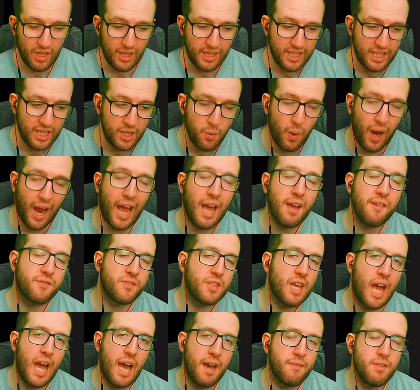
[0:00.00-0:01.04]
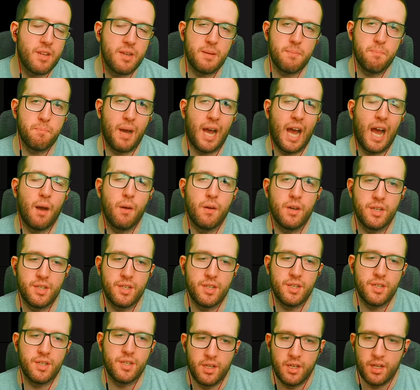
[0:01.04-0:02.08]
you have to have an empowered,
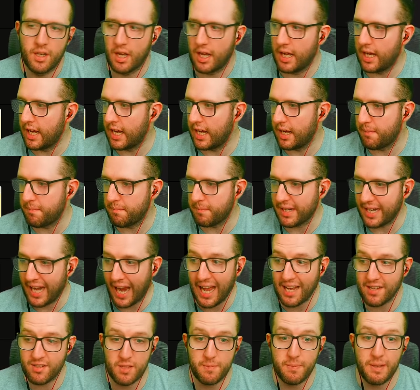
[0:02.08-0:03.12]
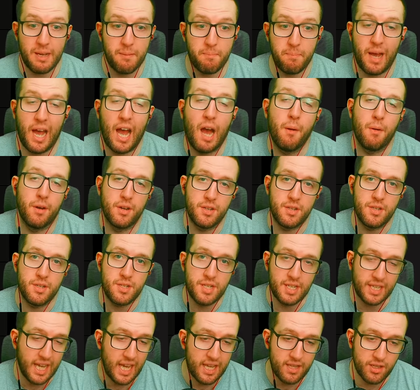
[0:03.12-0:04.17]
it has to be empowered
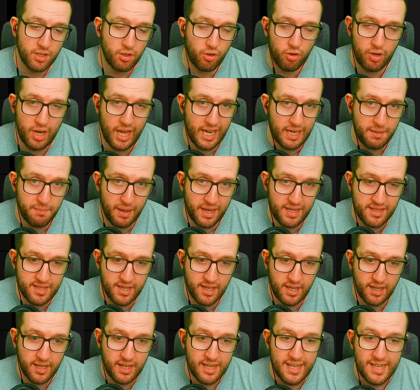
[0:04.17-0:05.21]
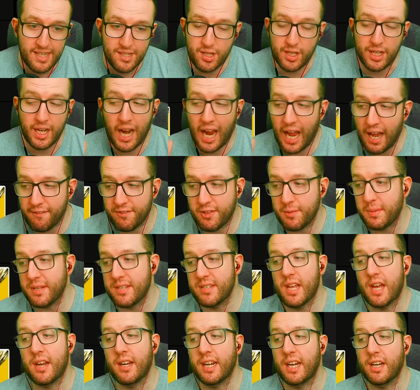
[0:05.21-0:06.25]
to get the grenade better. So you have to be
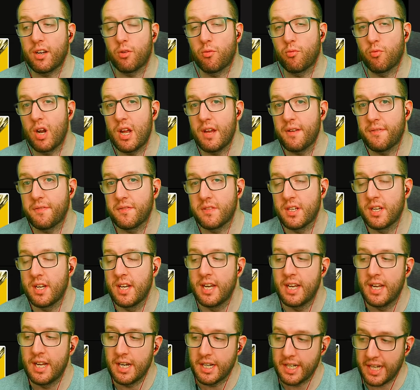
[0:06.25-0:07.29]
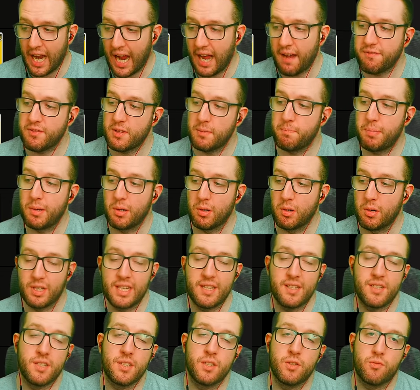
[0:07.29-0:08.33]
standing in a rift, you have to build
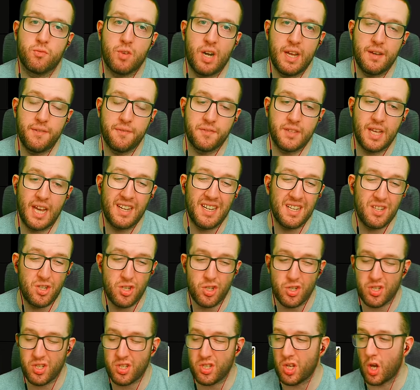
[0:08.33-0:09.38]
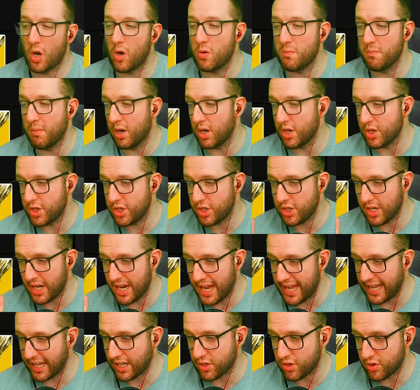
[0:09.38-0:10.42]
into the rift, and it's just so much
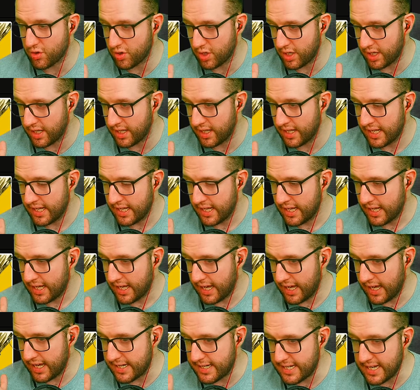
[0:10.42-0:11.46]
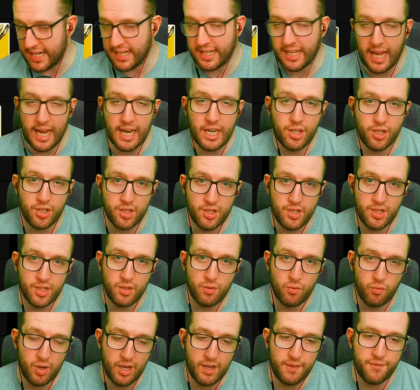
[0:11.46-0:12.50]
extra dedication to the
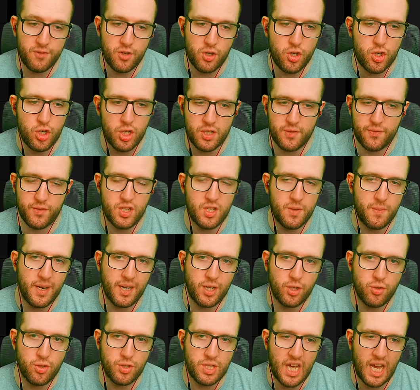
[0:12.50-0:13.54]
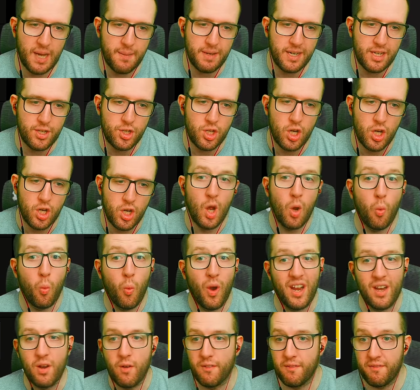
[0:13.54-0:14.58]
rift just for some extra damage,
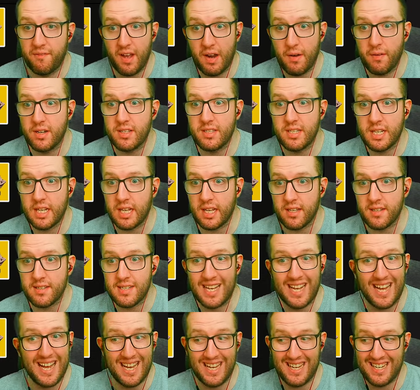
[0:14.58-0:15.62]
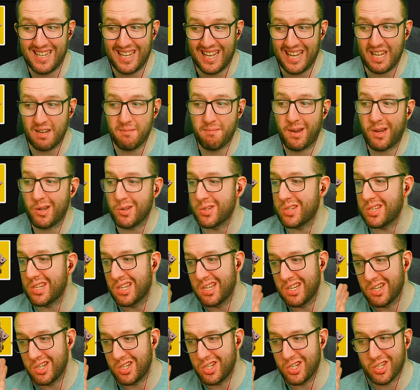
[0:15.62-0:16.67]
when Verities and Inmost
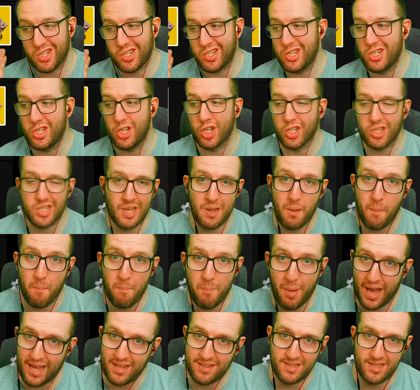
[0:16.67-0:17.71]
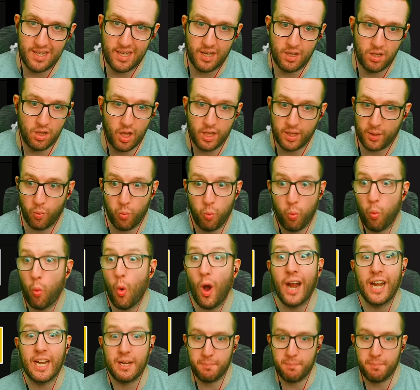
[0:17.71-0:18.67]
just does it better, like way